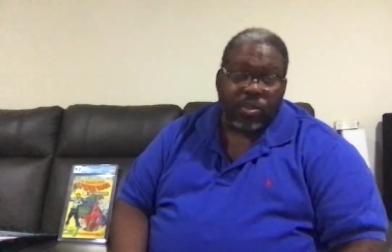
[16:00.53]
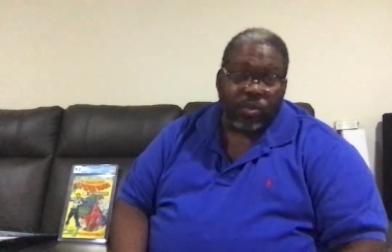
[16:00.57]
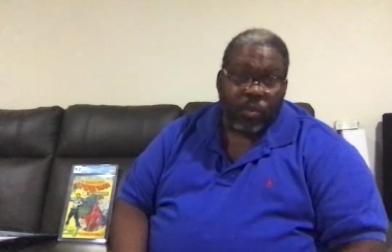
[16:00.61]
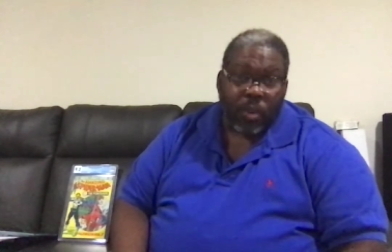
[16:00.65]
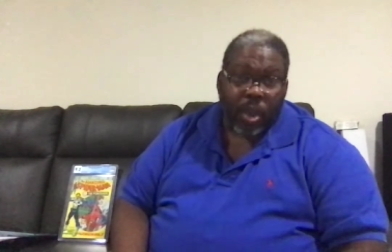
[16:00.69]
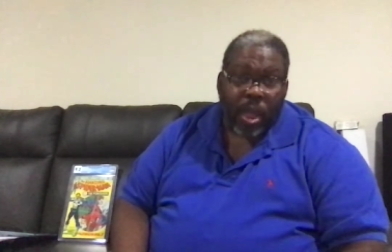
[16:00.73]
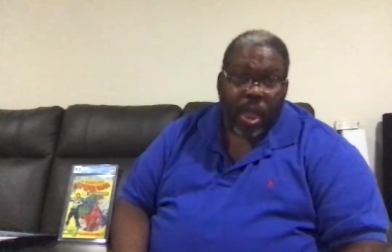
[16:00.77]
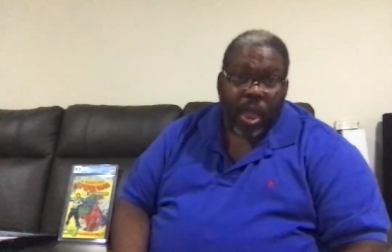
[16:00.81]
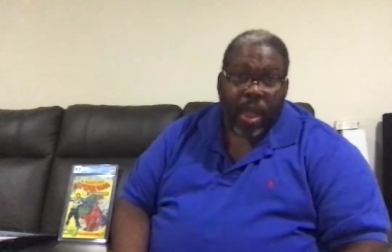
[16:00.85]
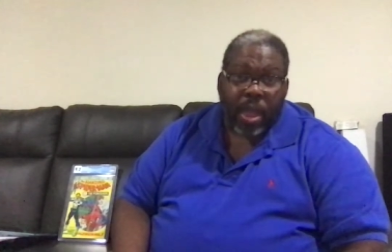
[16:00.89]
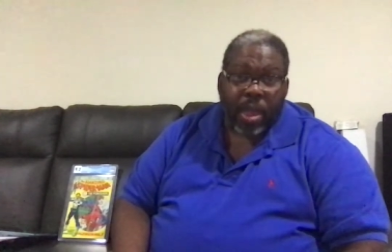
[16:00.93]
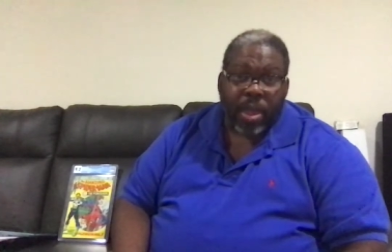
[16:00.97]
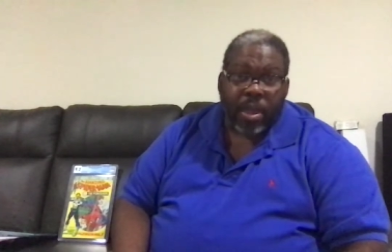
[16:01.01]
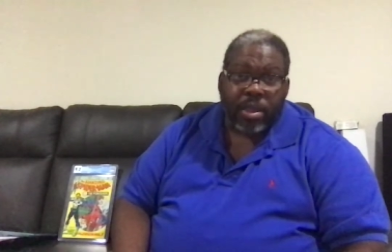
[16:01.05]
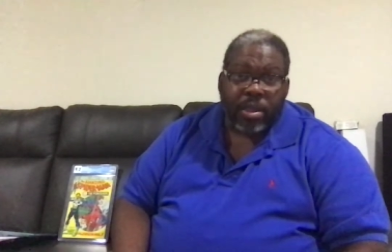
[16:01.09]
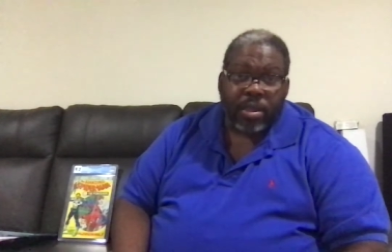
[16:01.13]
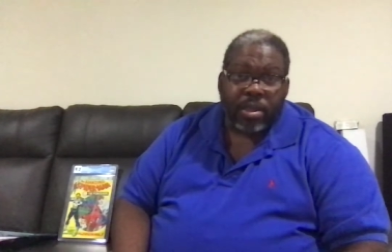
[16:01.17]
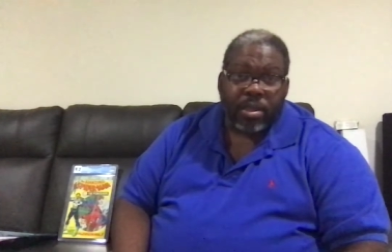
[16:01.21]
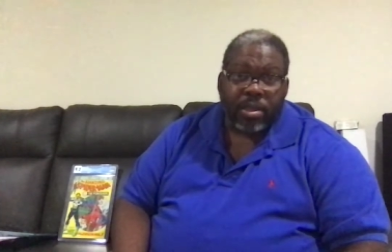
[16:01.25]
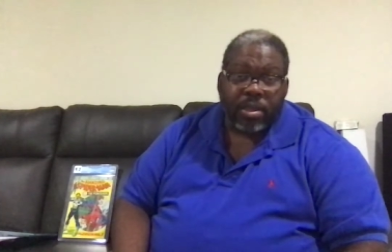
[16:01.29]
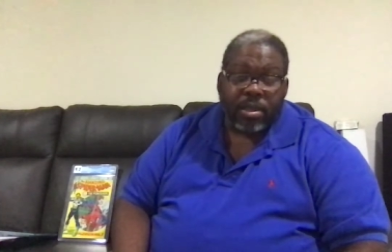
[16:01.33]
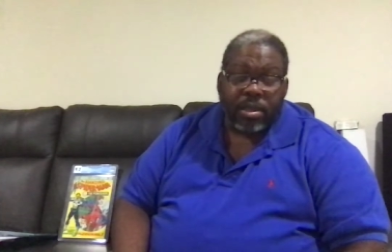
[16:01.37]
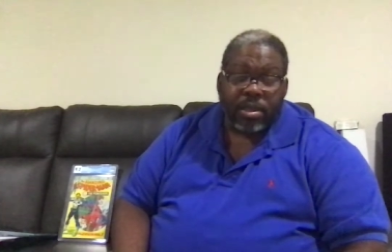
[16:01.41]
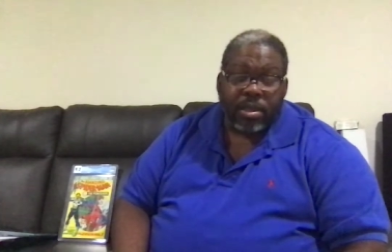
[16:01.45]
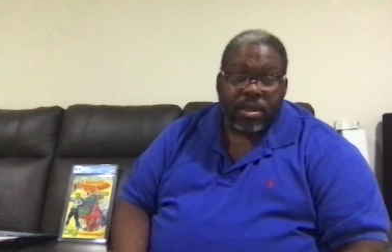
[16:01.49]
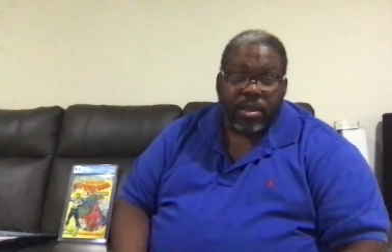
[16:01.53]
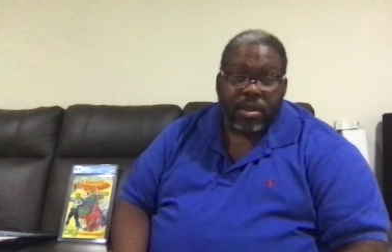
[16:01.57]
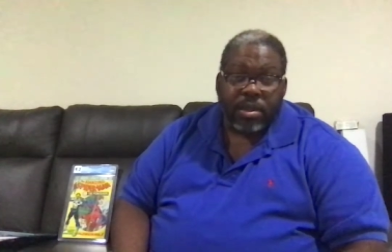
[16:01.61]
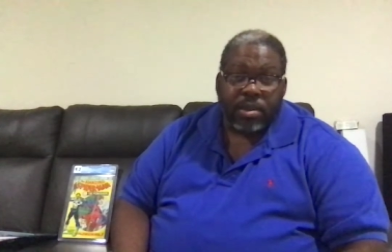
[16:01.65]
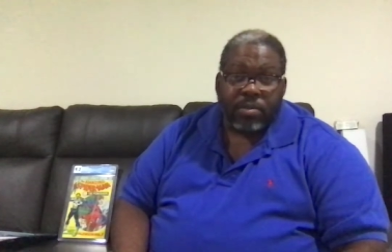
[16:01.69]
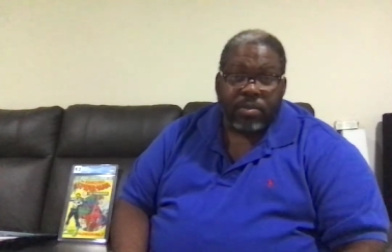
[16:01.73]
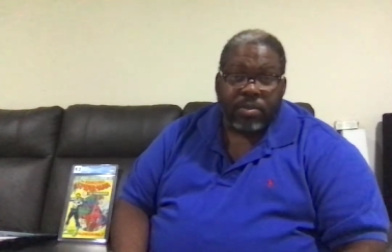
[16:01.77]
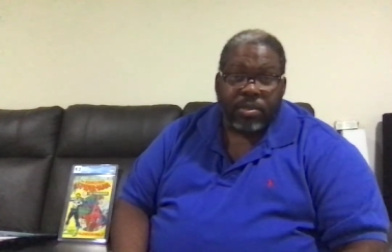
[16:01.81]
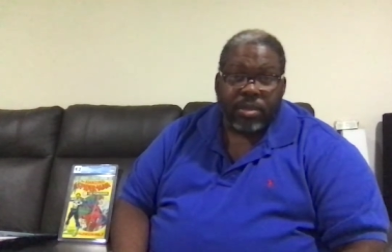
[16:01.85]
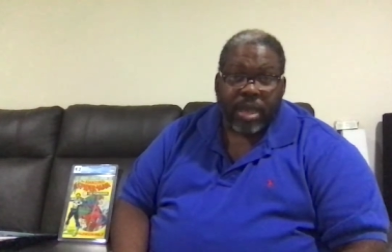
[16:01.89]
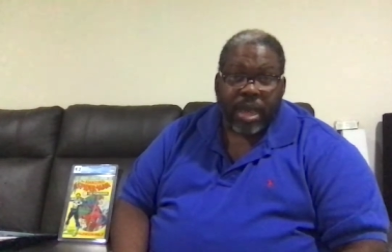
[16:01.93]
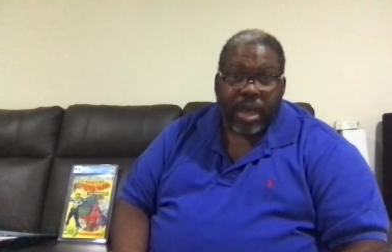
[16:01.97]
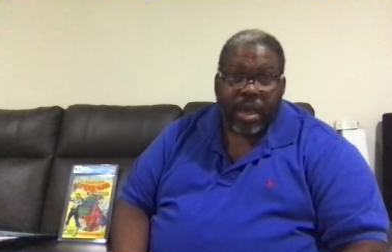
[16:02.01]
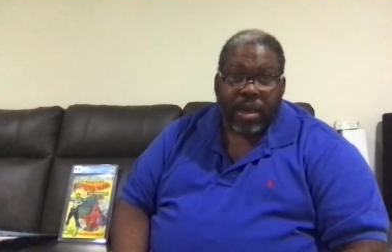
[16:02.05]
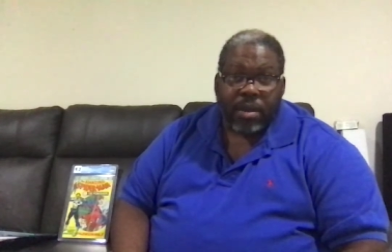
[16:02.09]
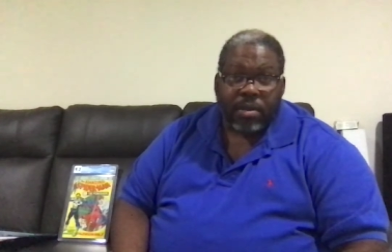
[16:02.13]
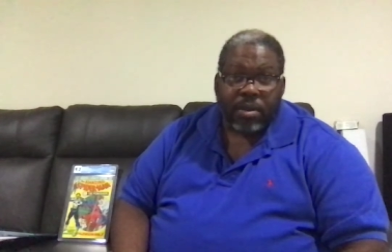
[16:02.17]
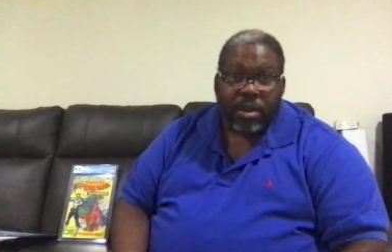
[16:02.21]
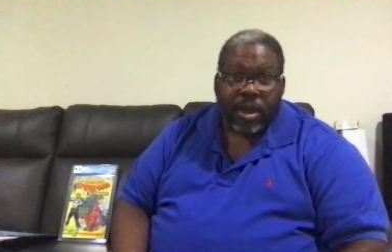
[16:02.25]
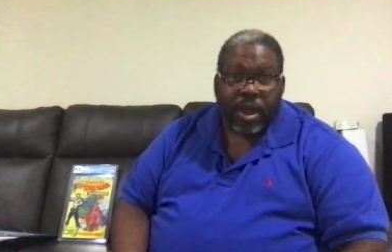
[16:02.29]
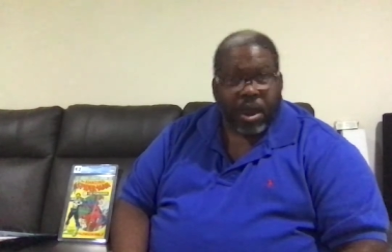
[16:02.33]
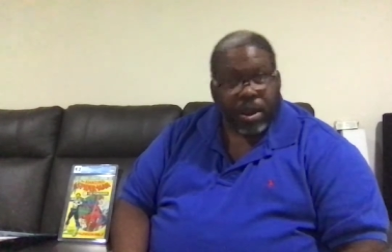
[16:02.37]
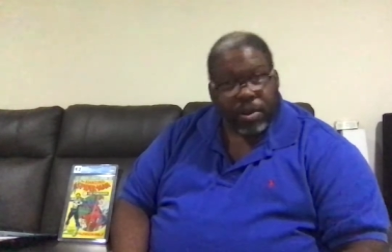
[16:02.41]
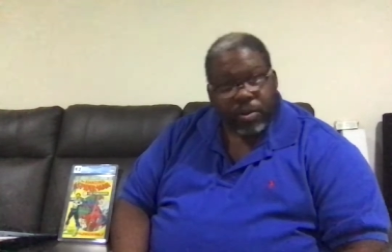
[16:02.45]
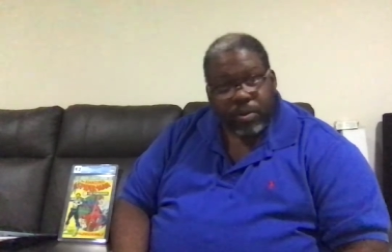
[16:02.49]
way without
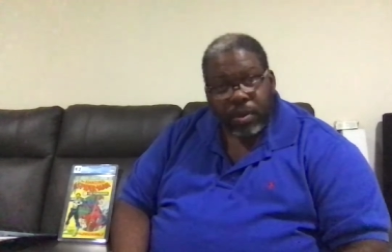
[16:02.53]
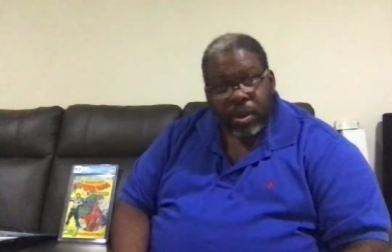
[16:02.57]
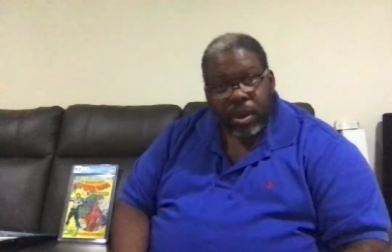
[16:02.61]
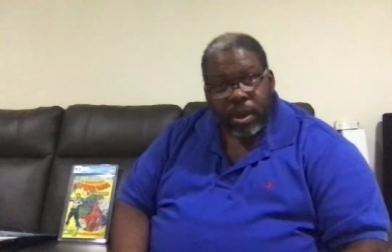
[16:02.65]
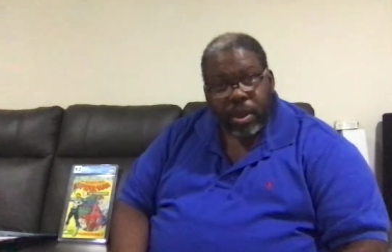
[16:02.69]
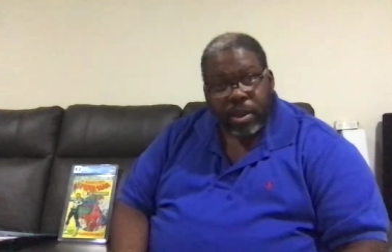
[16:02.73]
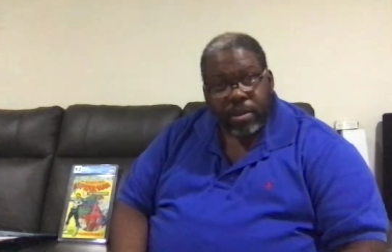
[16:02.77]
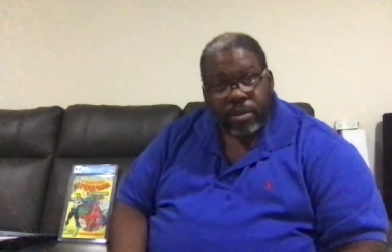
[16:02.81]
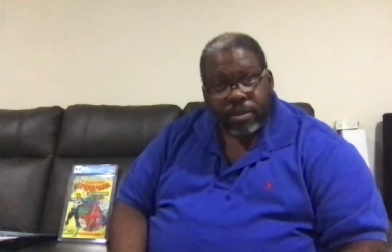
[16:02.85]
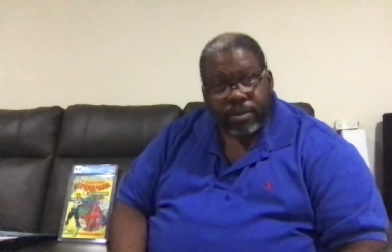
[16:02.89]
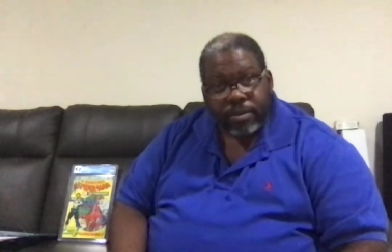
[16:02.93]
our grade,